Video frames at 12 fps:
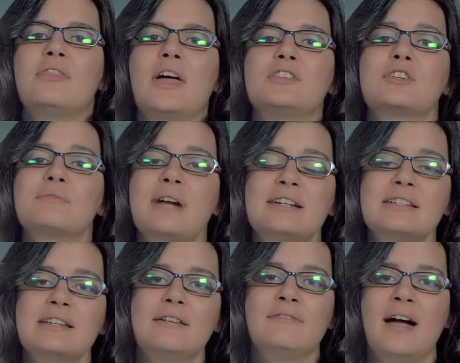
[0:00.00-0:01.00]
that
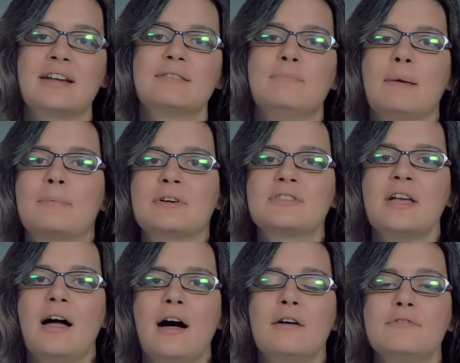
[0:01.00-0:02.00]
directly affect members
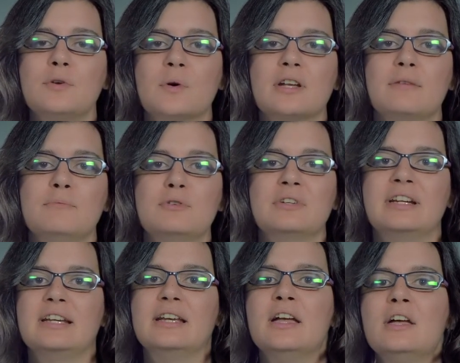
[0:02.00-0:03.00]
of your
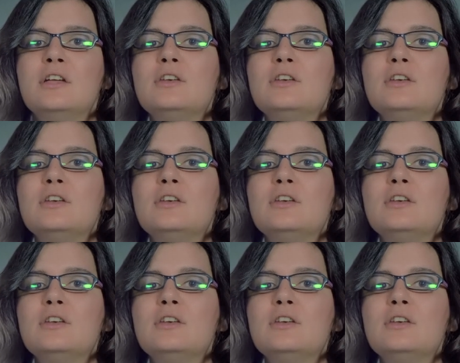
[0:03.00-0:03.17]
community,